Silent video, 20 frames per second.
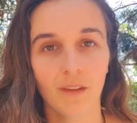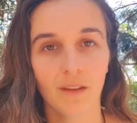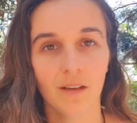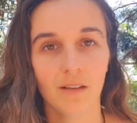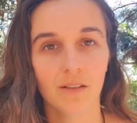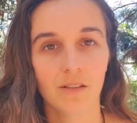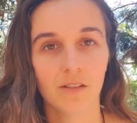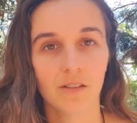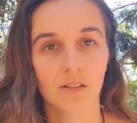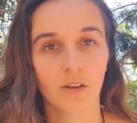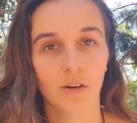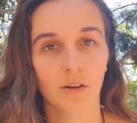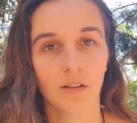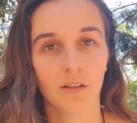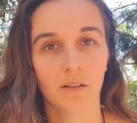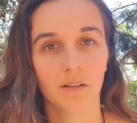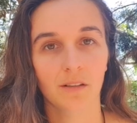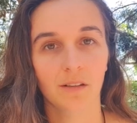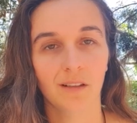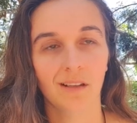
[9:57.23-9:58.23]
So,
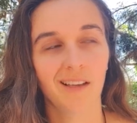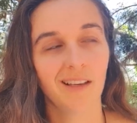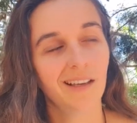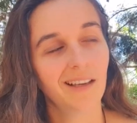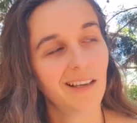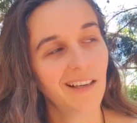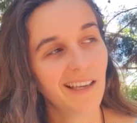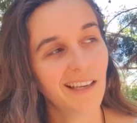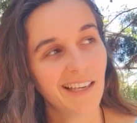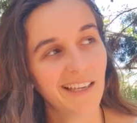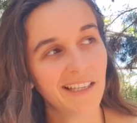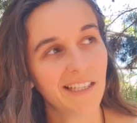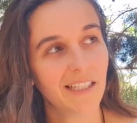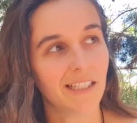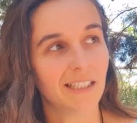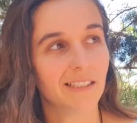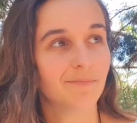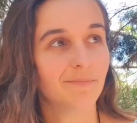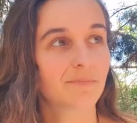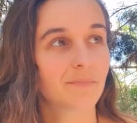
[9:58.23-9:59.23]
yeah,
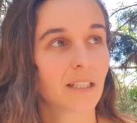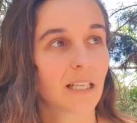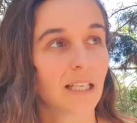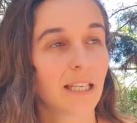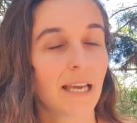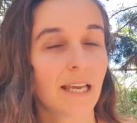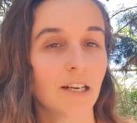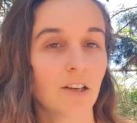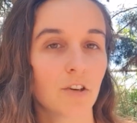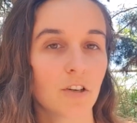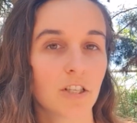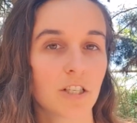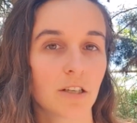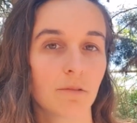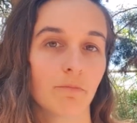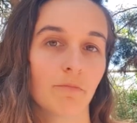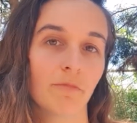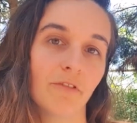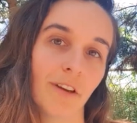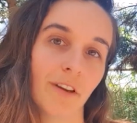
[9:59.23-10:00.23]
land ownership,
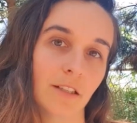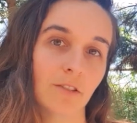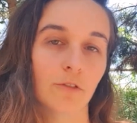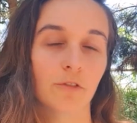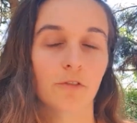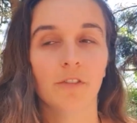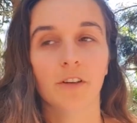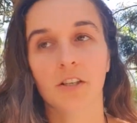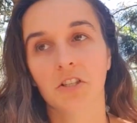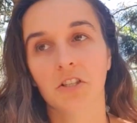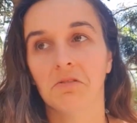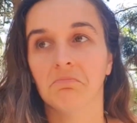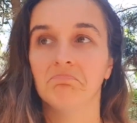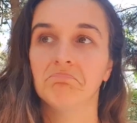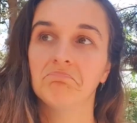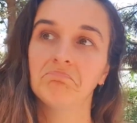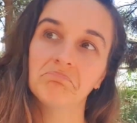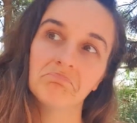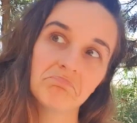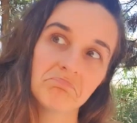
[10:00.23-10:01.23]
fact or fiction.
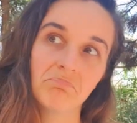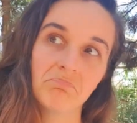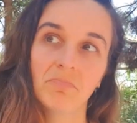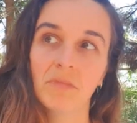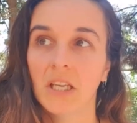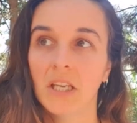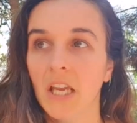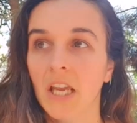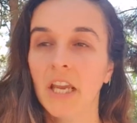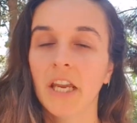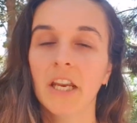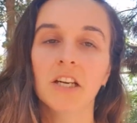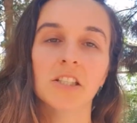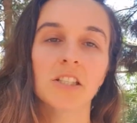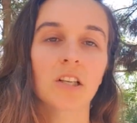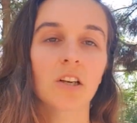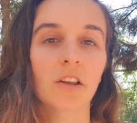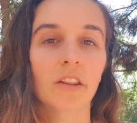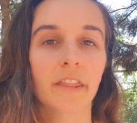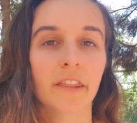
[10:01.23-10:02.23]
There's a
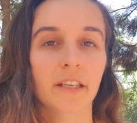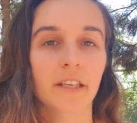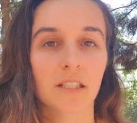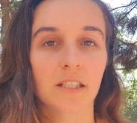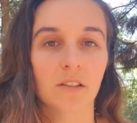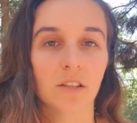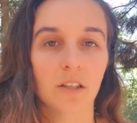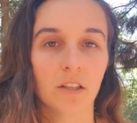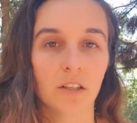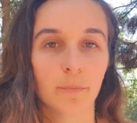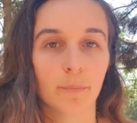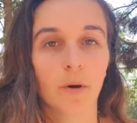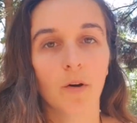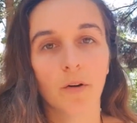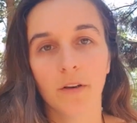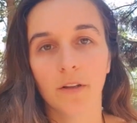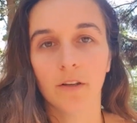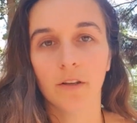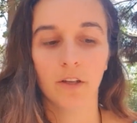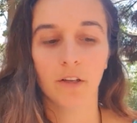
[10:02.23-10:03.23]
lot of things for you to
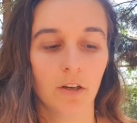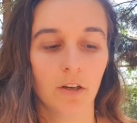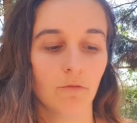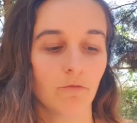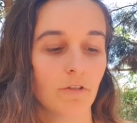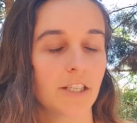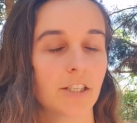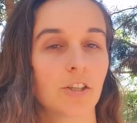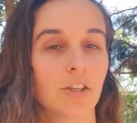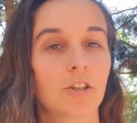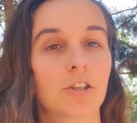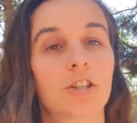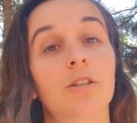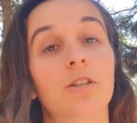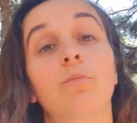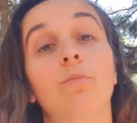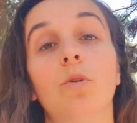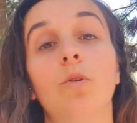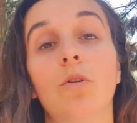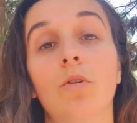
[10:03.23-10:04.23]
ponder. You research some
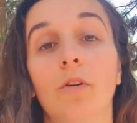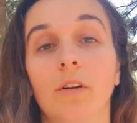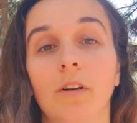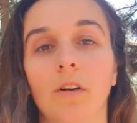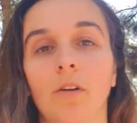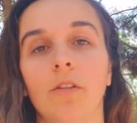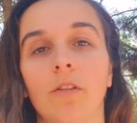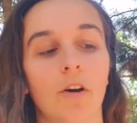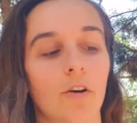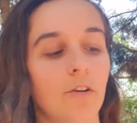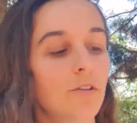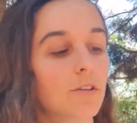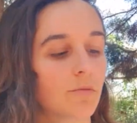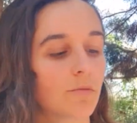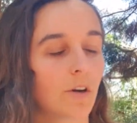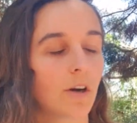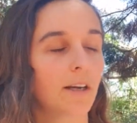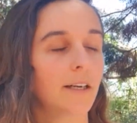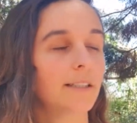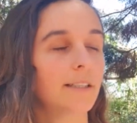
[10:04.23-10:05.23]
more on, on those,
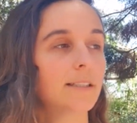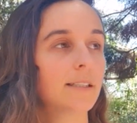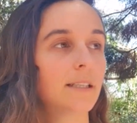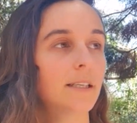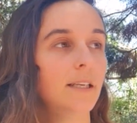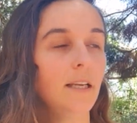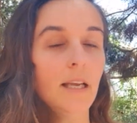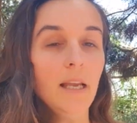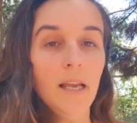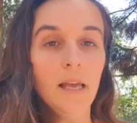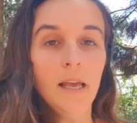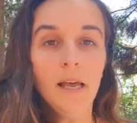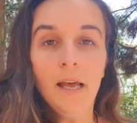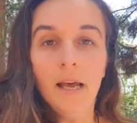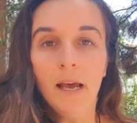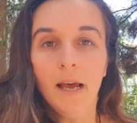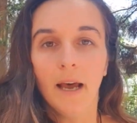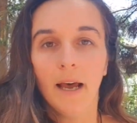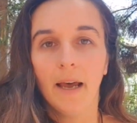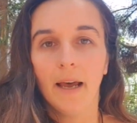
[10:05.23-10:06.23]
right?
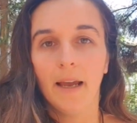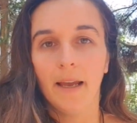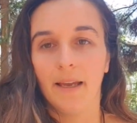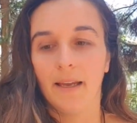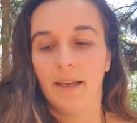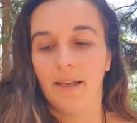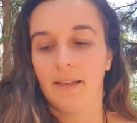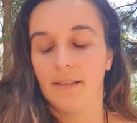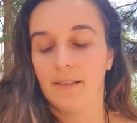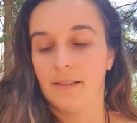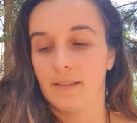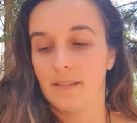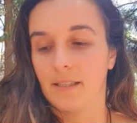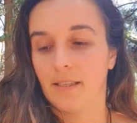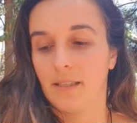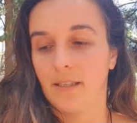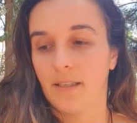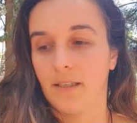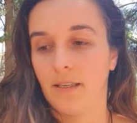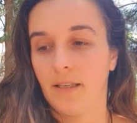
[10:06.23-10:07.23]
And
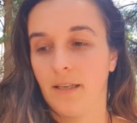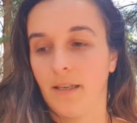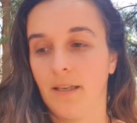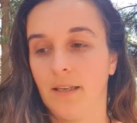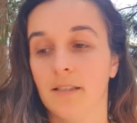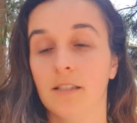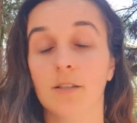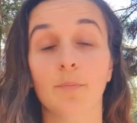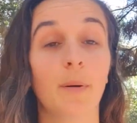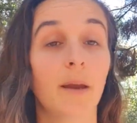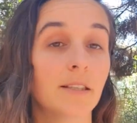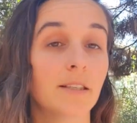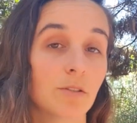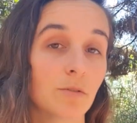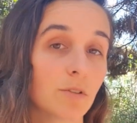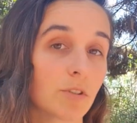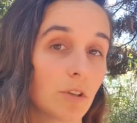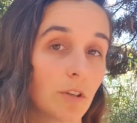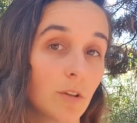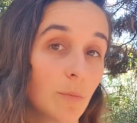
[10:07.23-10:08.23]
Depends
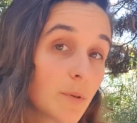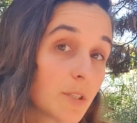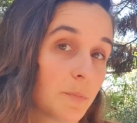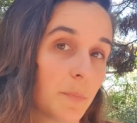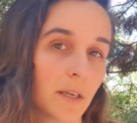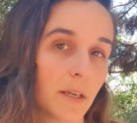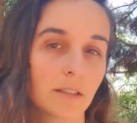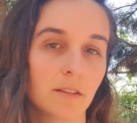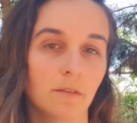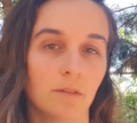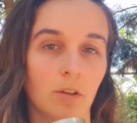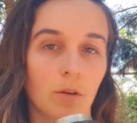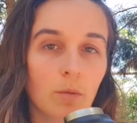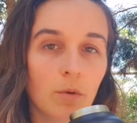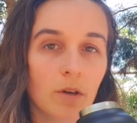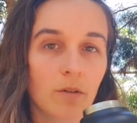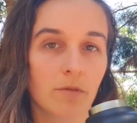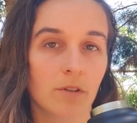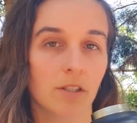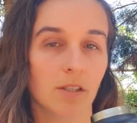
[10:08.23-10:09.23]
also on the perspective you want
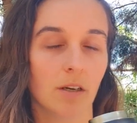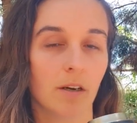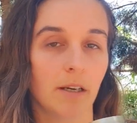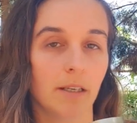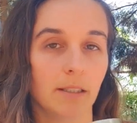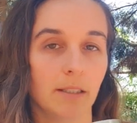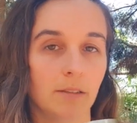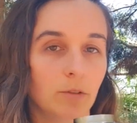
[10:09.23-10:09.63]
to reside in.